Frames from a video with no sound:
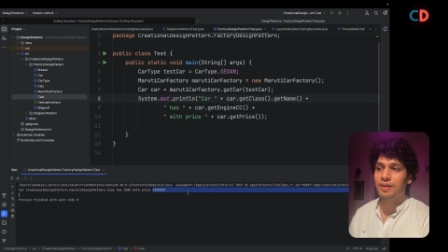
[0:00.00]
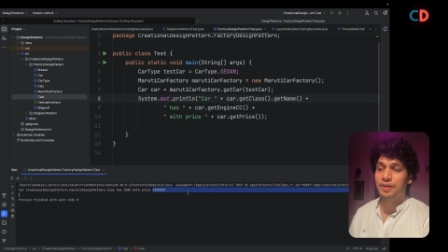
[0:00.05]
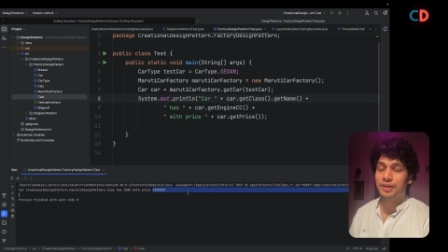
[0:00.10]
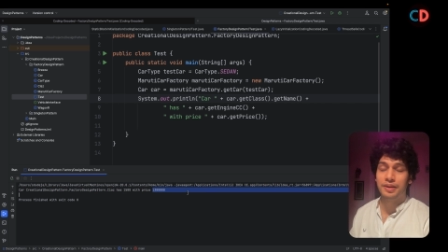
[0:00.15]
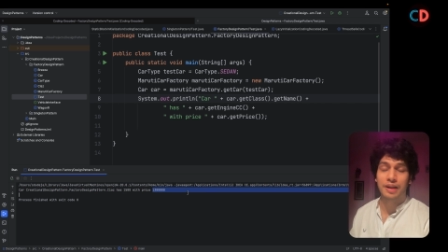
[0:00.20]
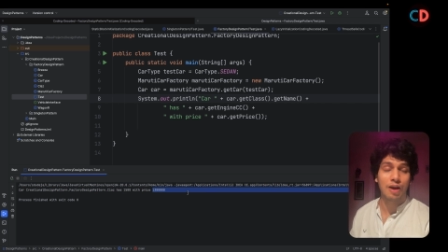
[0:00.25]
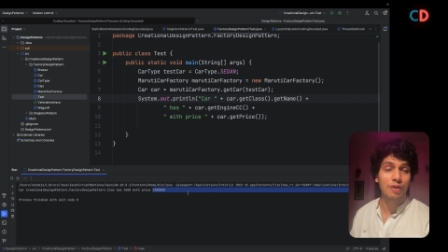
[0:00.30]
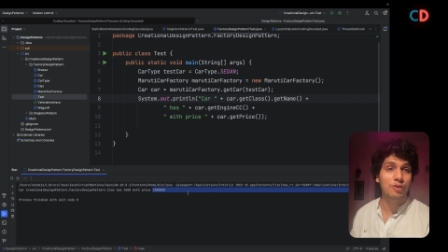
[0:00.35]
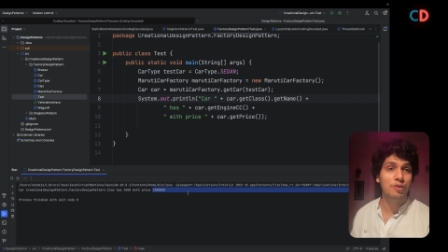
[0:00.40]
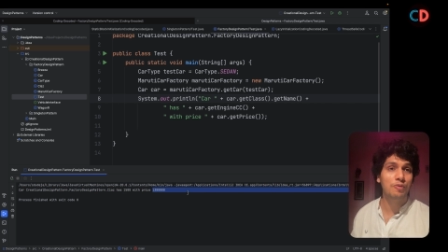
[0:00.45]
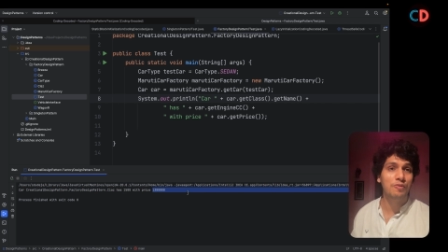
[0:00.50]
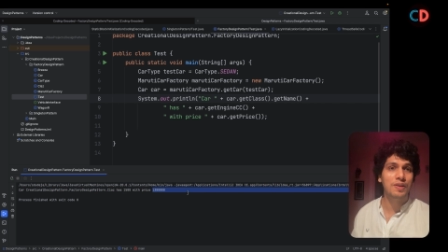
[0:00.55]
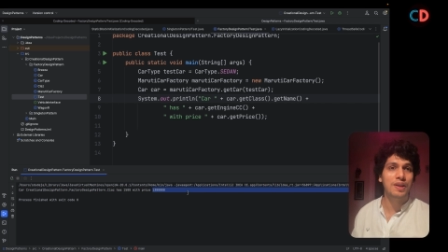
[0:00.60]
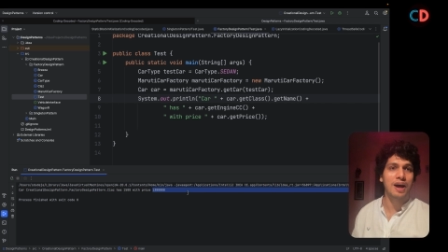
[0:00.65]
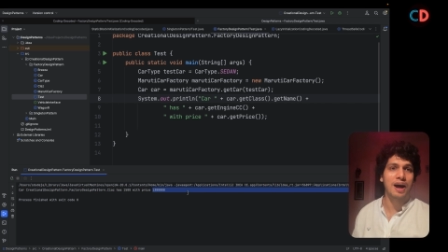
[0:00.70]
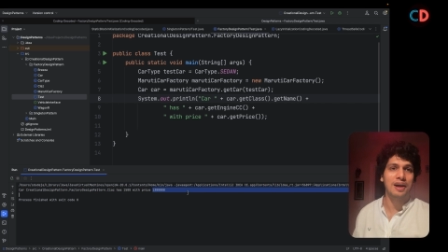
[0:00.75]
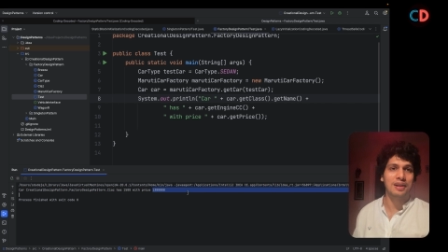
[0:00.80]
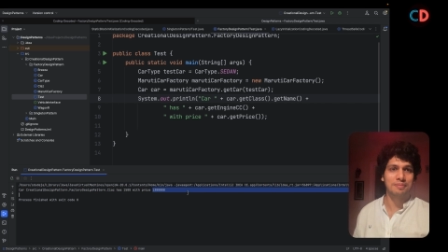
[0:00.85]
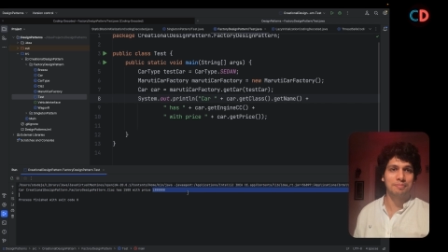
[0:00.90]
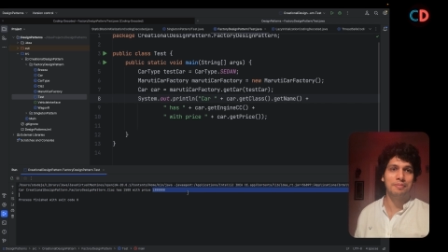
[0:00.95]
Now you will
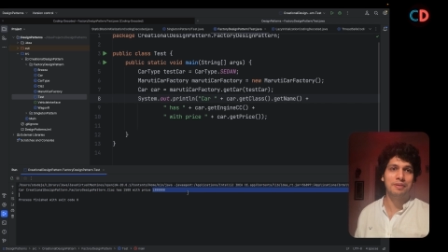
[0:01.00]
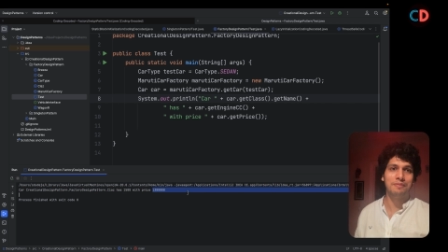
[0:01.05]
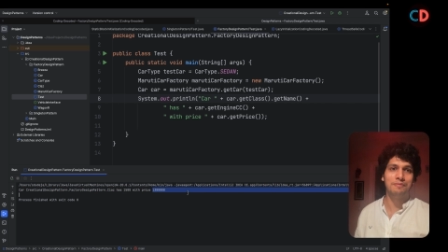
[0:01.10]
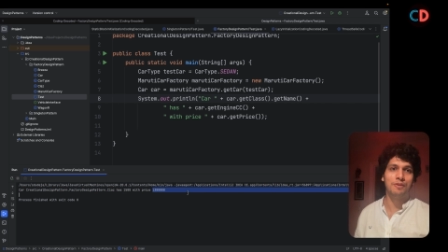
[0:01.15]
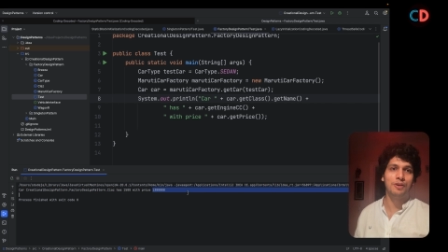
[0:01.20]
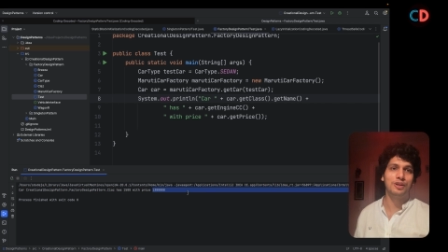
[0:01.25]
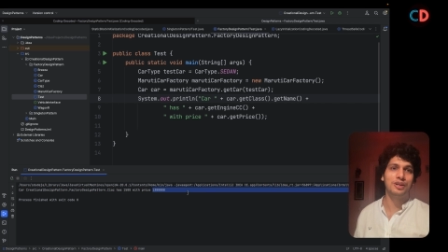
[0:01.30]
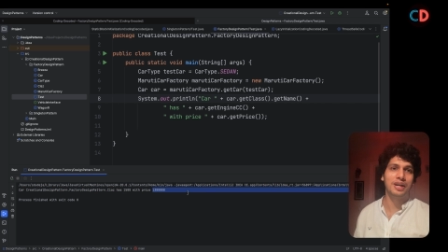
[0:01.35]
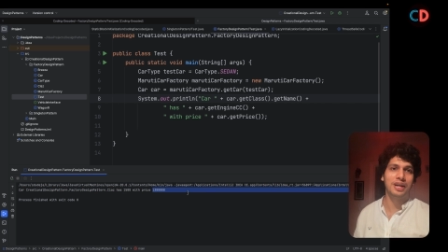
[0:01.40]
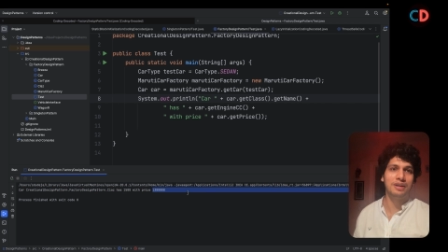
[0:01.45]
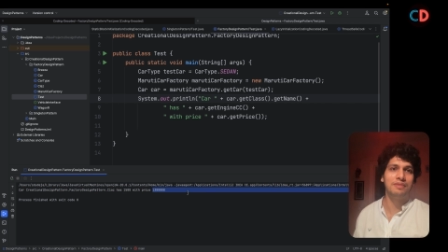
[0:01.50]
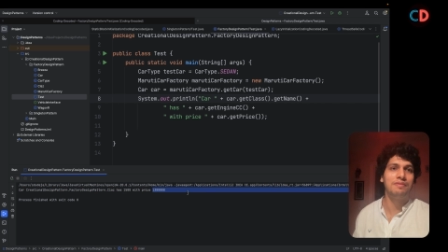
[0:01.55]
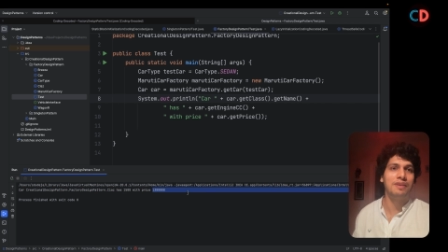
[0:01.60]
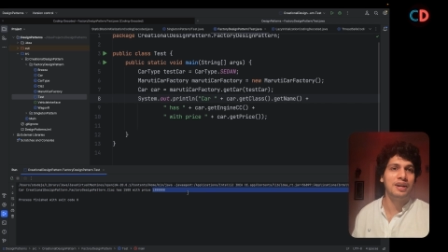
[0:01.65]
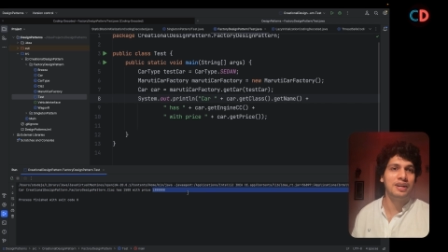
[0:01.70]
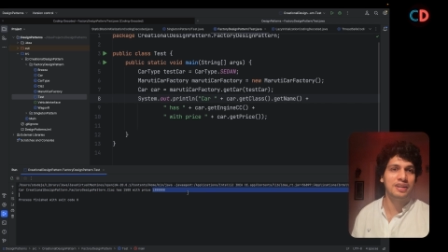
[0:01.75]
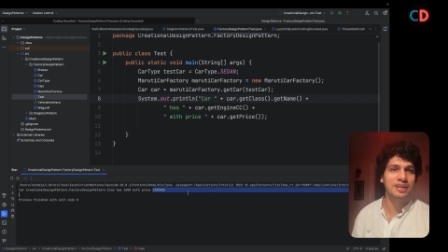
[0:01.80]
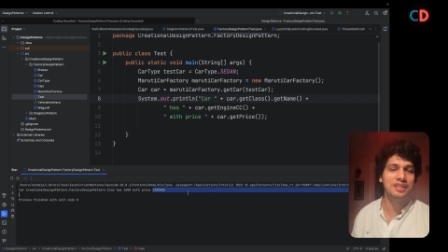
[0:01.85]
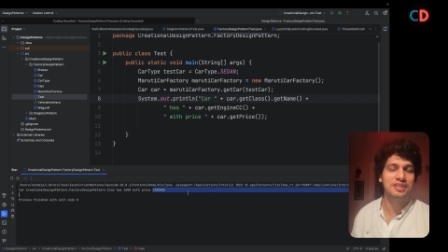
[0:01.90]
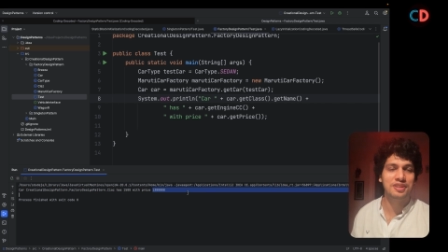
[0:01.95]
ask me what
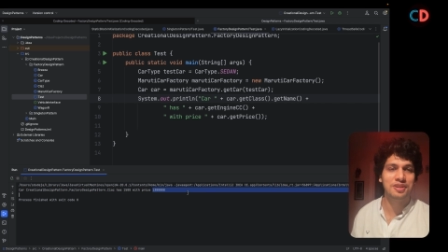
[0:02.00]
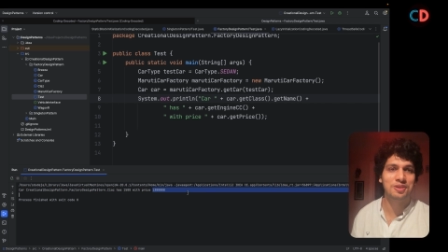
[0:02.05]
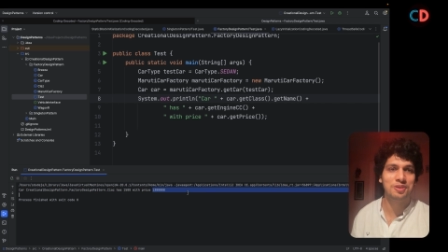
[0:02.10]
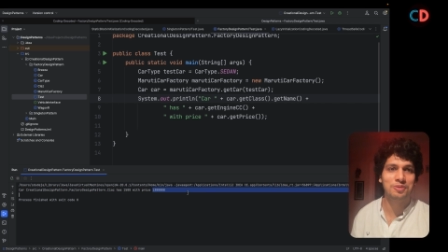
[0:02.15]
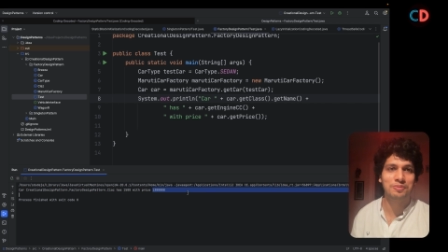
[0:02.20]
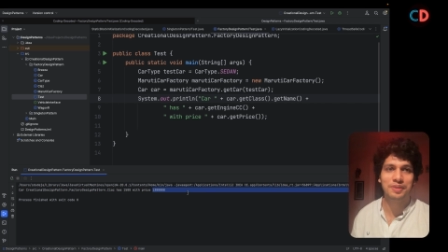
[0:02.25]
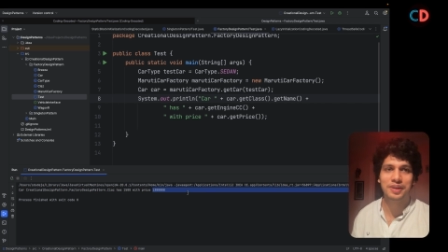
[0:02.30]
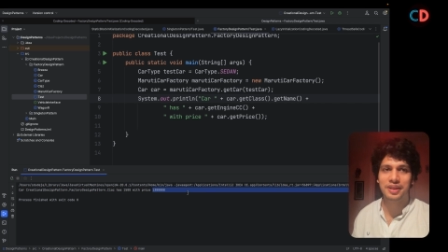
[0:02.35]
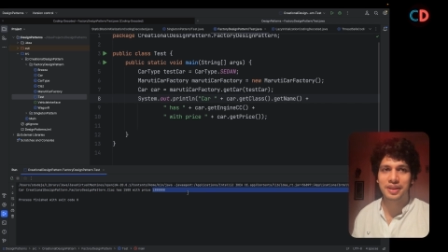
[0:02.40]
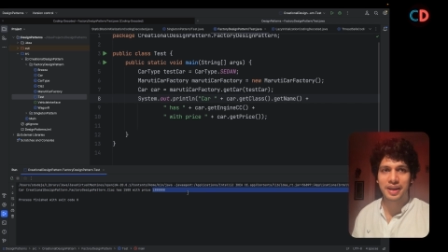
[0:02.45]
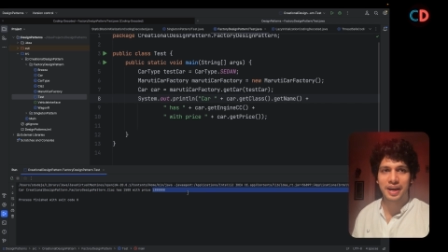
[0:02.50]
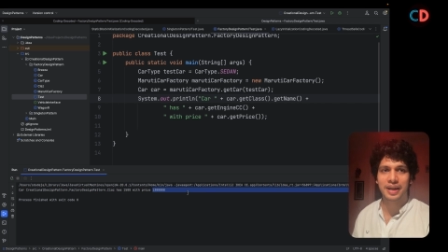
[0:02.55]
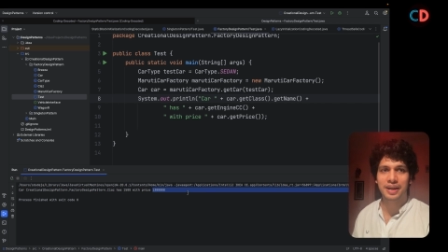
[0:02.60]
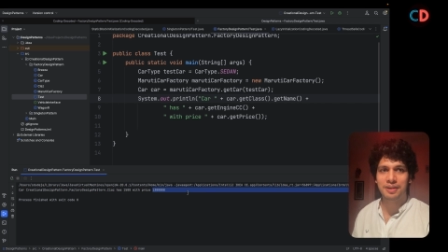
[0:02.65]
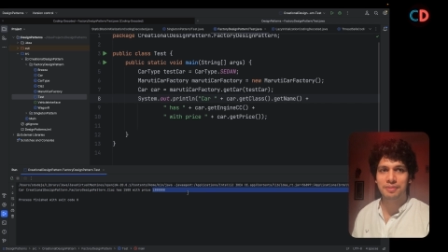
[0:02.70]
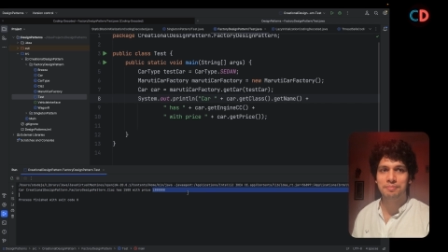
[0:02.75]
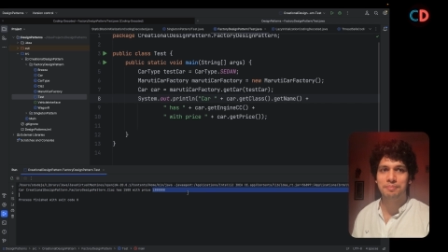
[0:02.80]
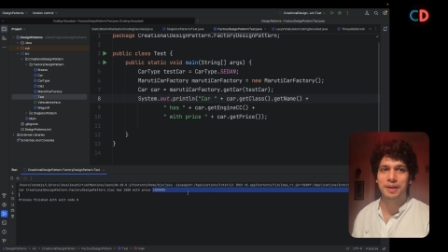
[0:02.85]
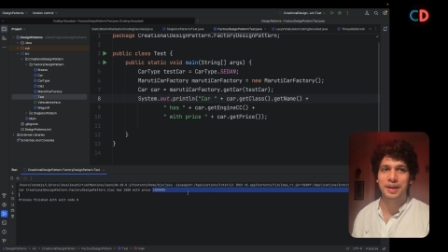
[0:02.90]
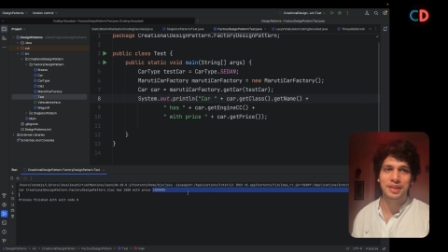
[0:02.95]
advantages do we
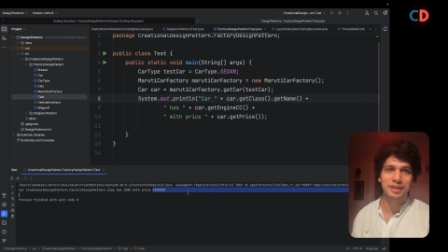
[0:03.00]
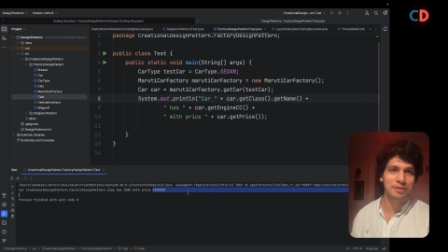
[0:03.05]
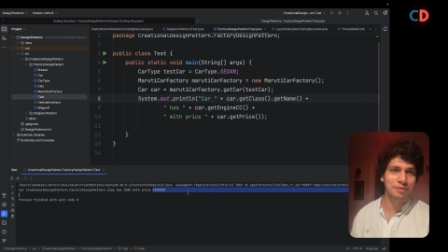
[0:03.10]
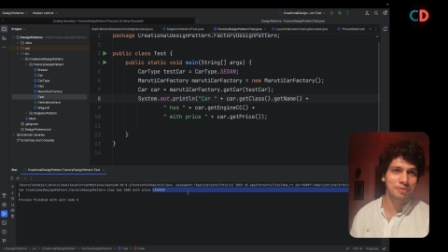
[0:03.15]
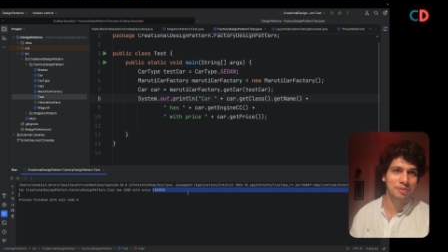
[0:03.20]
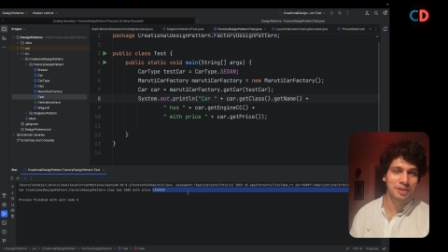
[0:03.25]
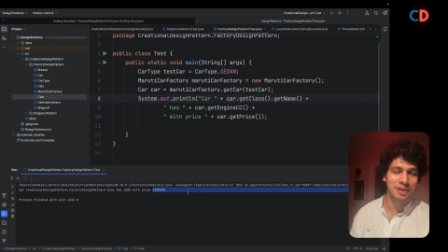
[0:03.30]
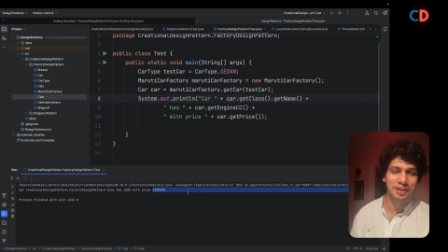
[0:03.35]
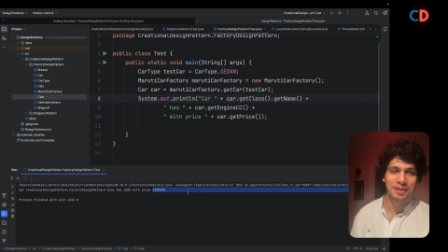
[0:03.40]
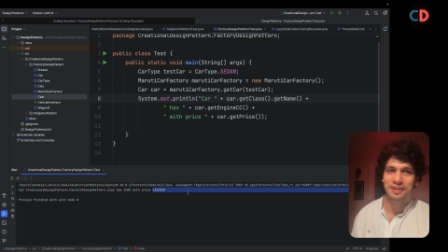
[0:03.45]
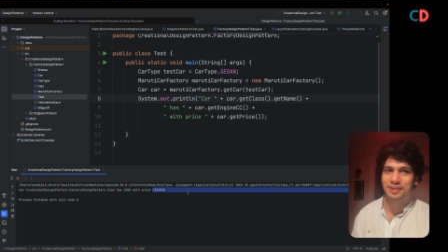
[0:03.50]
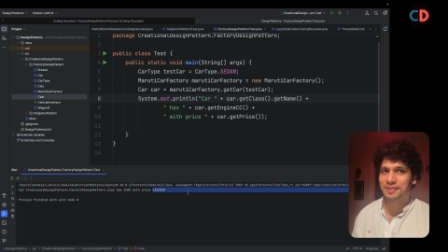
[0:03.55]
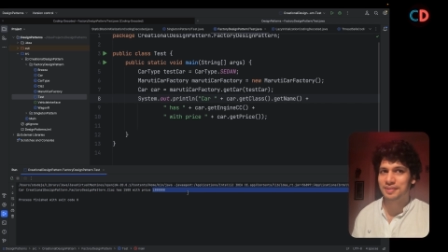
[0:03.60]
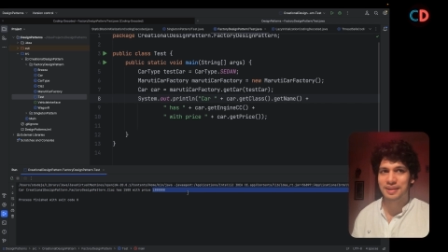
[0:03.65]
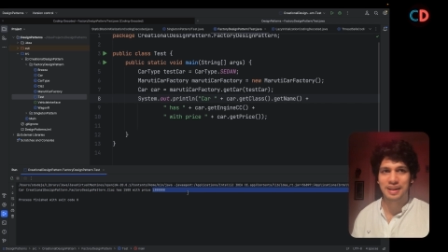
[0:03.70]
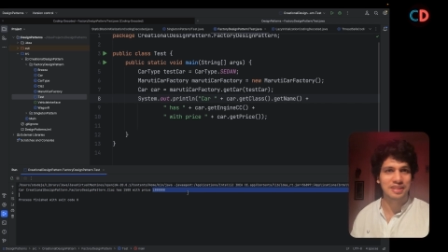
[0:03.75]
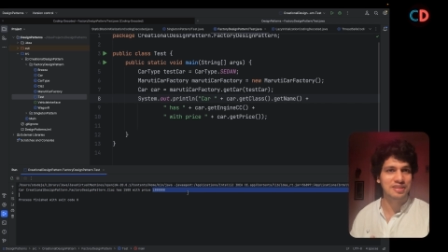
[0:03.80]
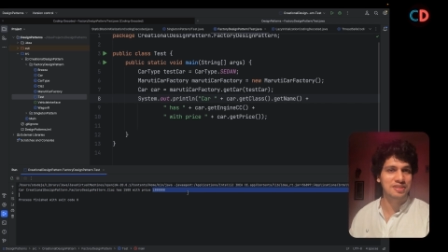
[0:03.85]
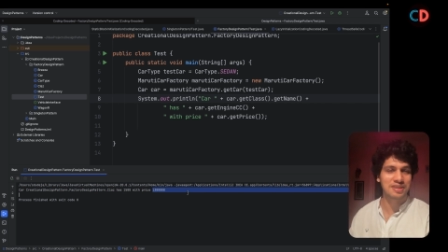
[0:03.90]
get by using such